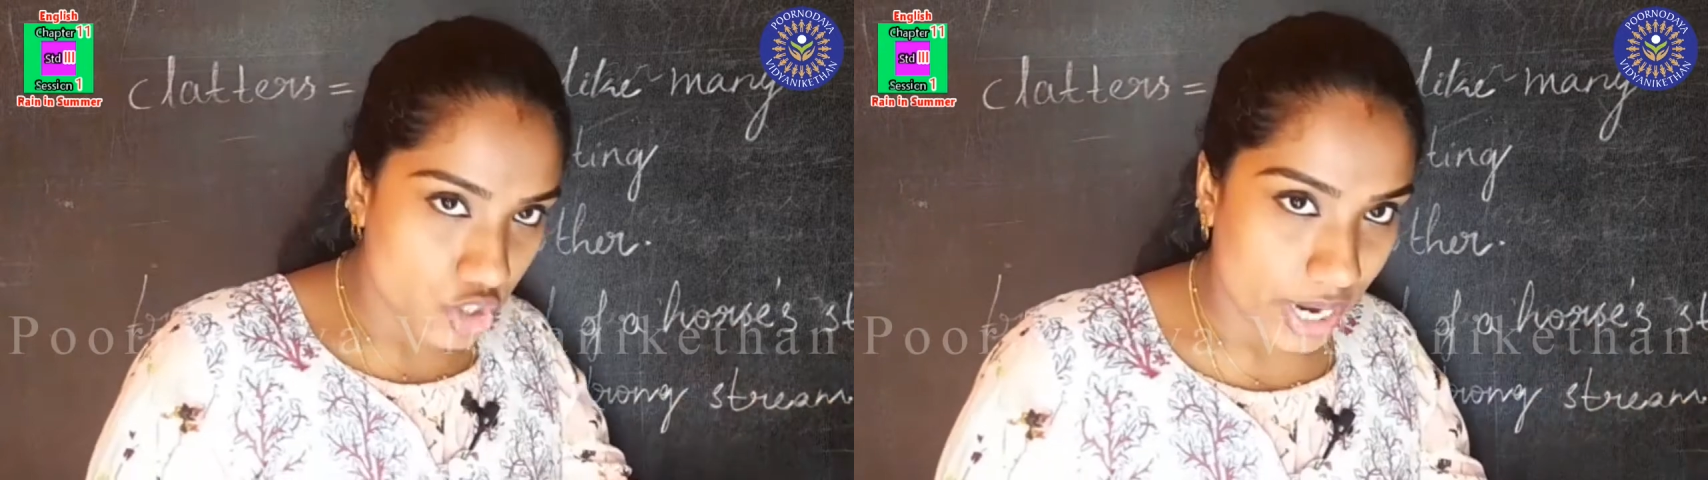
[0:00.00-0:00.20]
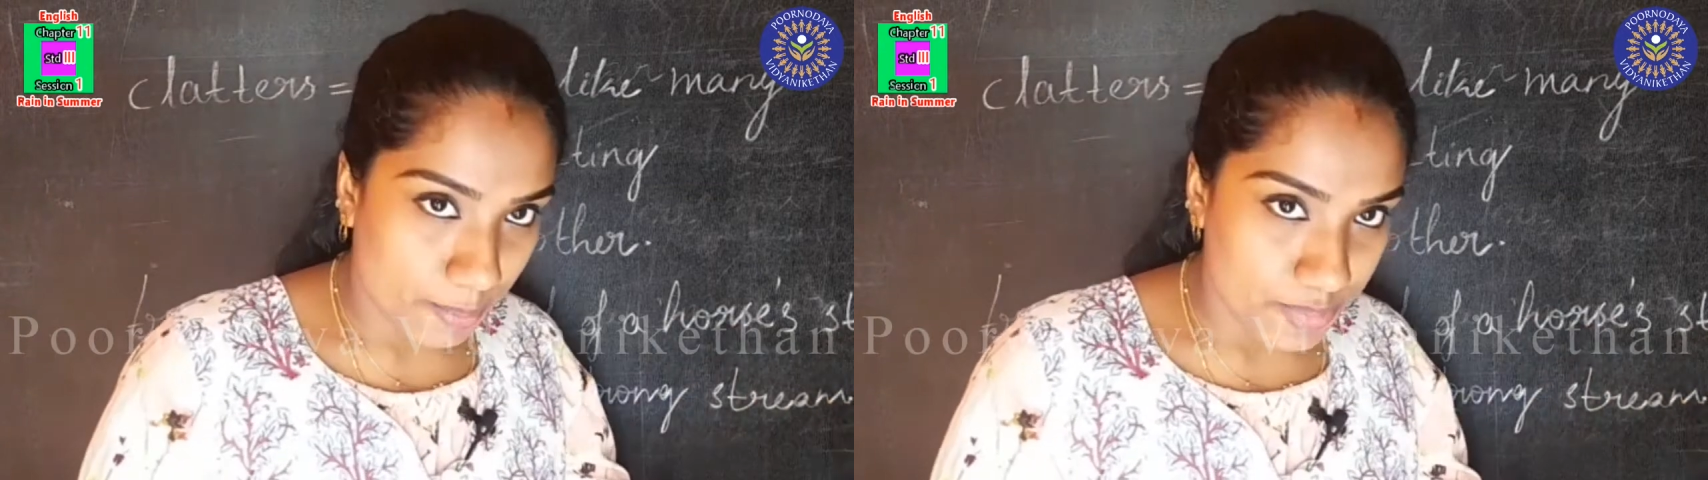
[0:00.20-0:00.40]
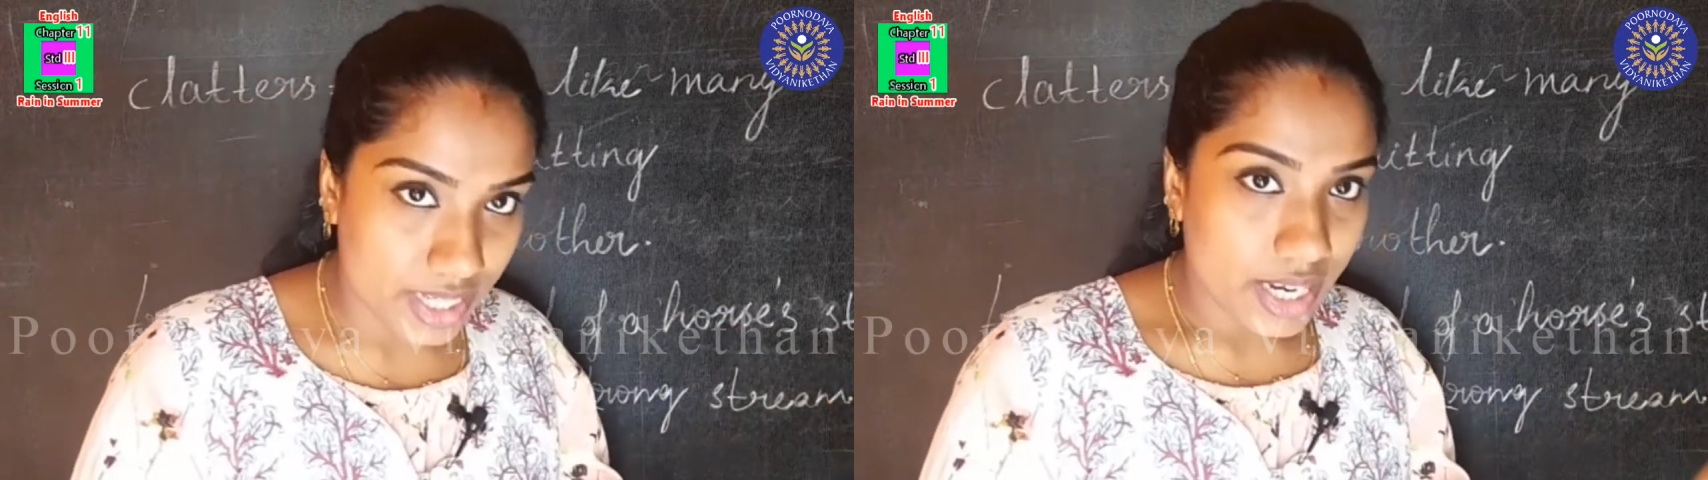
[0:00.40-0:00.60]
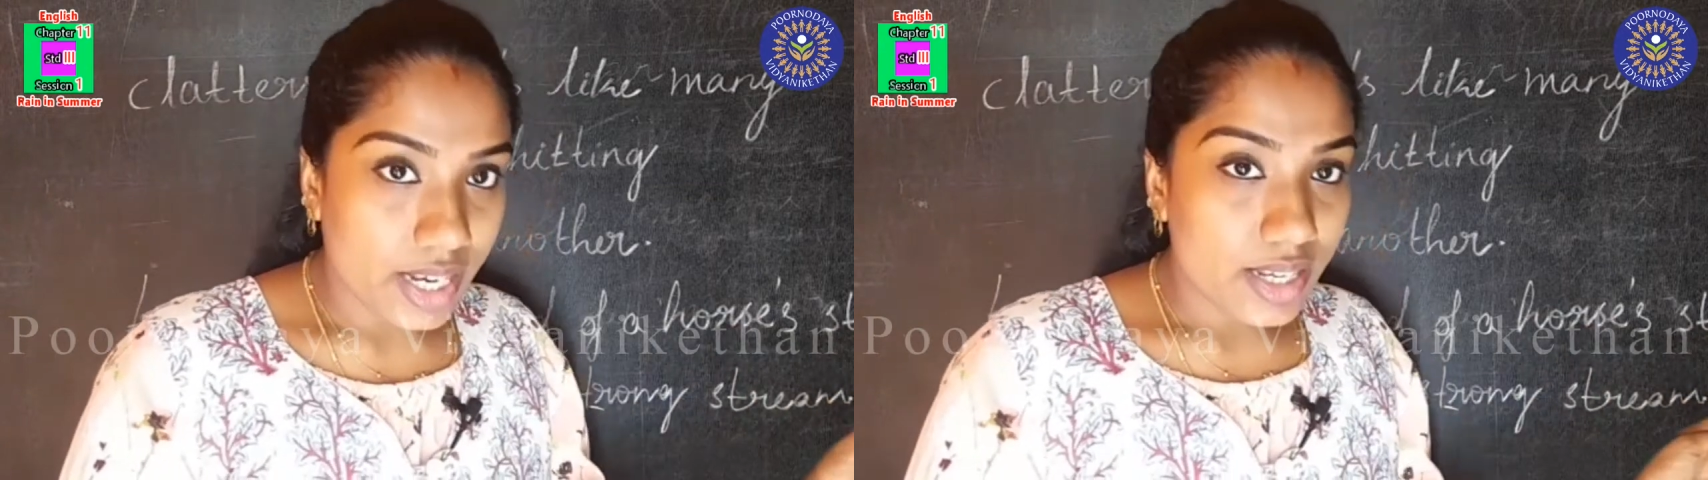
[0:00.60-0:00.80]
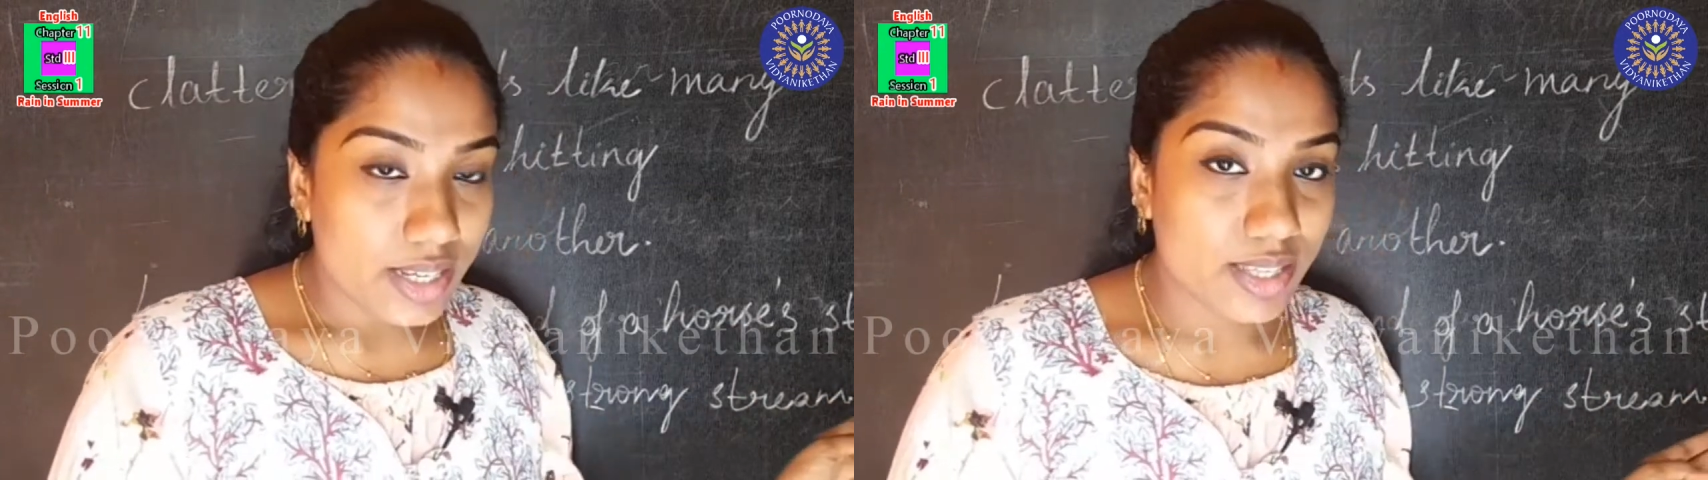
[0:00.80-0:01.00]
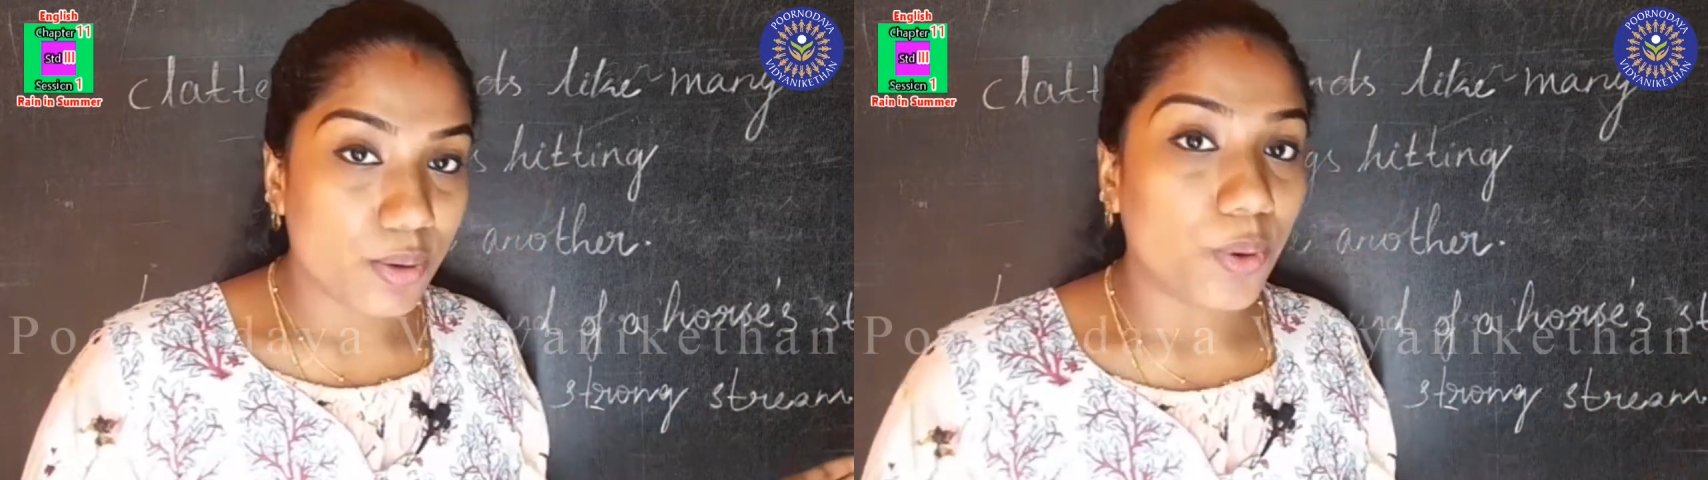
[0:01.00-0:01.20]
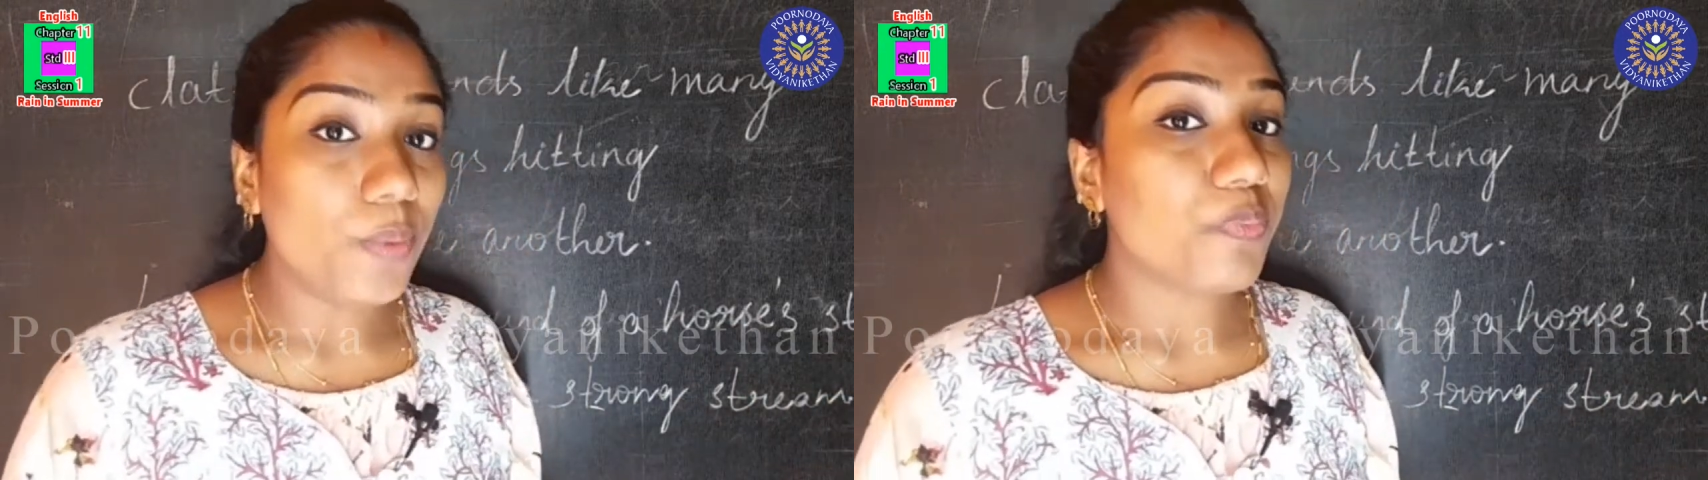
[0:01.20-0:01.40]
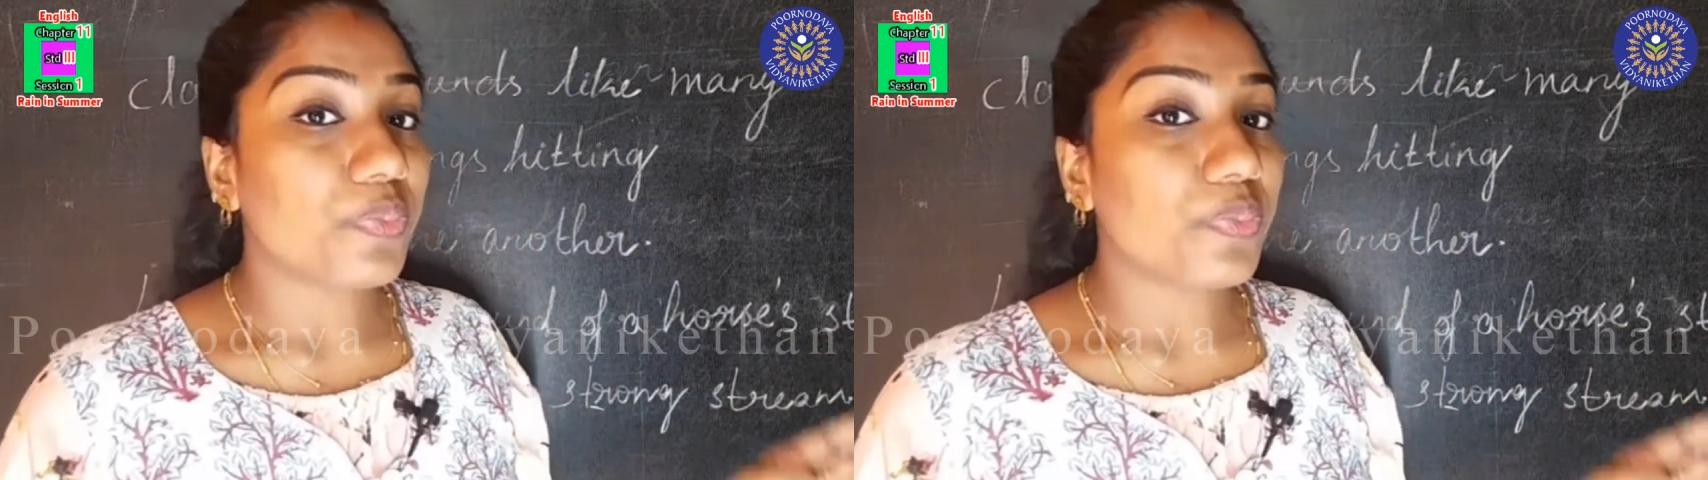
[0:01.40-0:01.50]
steps. So